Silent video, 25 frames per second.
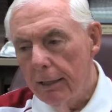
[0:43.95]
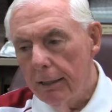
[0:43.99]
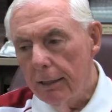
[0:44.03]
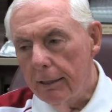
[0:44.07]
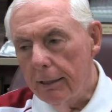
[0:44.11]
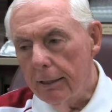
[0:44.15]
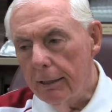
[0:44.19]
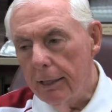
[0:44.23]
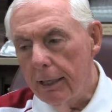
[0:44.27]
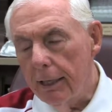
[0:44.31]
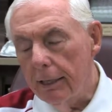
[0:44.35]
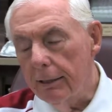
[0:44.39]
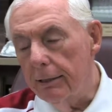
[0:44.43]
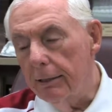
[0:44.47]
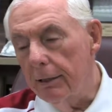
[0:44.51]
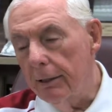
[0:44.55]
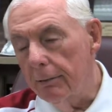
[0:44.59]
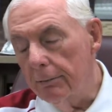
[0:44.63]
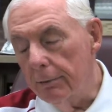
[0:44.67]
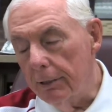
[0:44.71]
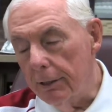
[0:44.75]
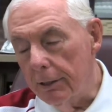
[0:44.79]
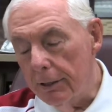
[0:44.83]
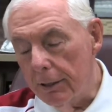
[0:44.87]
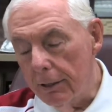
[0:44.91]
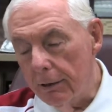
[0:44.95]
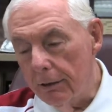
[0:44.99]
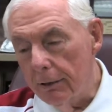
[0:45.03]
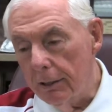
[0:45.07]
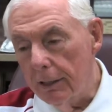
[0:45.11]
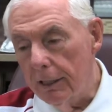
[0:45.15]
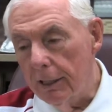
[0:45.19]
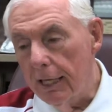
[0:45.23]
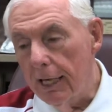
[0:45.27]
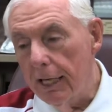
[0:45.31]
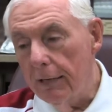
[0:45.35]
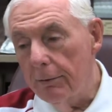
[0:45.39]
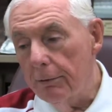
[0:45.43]
And up in
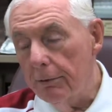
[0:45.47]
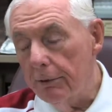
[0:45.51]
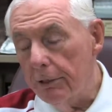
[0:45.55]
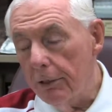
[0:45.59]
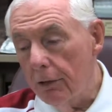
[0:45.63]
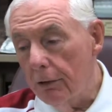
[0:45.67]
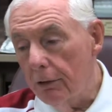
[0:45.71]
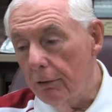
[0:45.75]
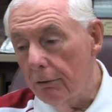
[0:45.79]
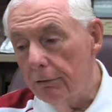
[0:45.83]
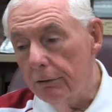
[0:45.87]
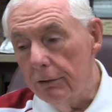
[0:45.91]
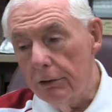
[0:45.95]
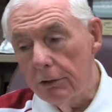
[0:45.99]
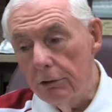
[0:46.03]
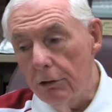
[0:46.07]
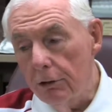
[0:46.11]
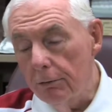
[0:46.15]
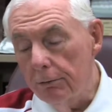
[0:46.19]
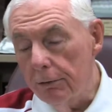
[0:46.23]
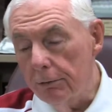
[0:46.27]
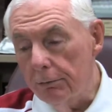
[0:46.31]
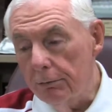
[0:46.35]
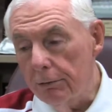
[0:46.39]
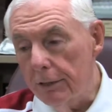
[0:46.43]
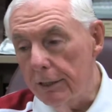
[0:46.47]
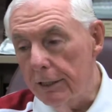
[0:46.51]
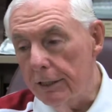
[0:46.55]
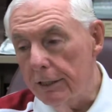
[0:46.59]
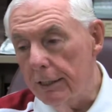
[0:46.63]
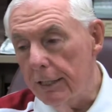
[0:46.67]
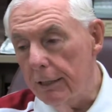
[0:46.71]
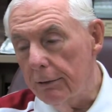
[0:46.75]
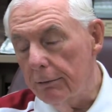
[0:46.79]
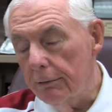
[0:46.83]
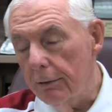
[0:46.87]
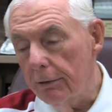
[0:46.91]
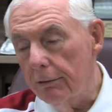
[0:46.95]
Holy Name, there was a whole group of priests
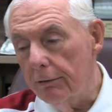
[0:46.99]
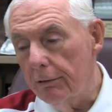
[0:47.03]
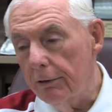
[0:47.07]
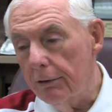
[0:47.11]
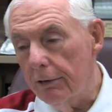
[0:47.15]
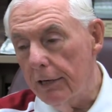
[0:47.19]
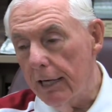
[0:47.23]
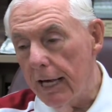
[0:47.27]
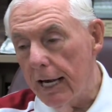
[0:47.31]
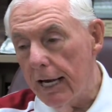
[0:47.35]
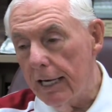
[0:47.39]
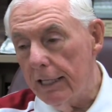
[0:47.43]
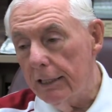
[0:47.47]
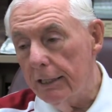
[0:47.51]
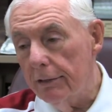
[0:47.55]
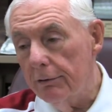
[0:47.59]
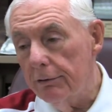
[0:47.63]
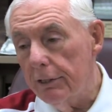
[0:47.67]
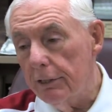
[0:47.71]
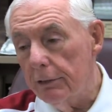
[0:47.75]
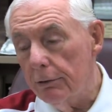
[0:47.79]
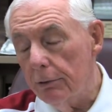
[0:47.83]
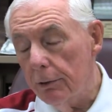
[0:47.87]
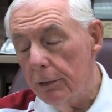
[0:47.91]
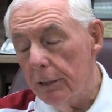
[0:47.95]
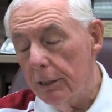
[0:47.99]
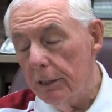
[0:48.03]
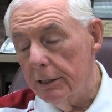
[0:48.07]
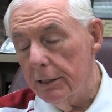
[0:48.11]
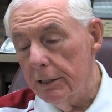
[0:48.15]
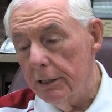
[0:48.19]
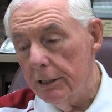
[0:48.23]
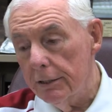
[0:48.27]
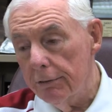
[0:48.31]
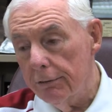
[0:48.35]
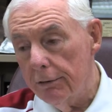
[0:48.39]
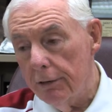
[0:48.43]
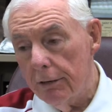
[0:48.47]
that were very active, as well as
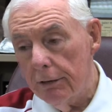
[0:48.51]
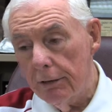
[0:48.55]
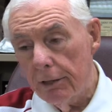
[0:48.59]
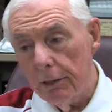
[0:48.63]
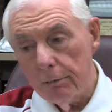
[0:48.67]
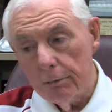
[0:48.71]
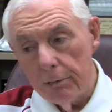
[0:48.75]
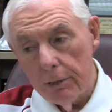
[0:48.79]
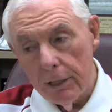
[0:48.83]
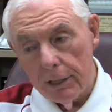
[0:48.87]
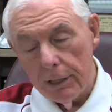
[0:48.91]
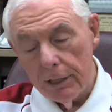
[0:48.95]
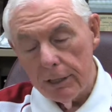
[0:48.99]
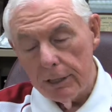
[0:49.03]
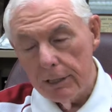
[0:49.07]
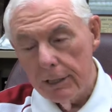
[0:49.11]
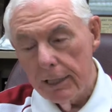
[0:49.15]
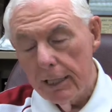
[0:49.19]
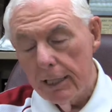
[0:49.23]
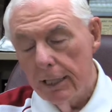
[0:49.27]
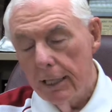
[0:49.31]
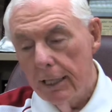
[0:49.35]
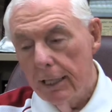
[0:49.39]
his Varian brothers,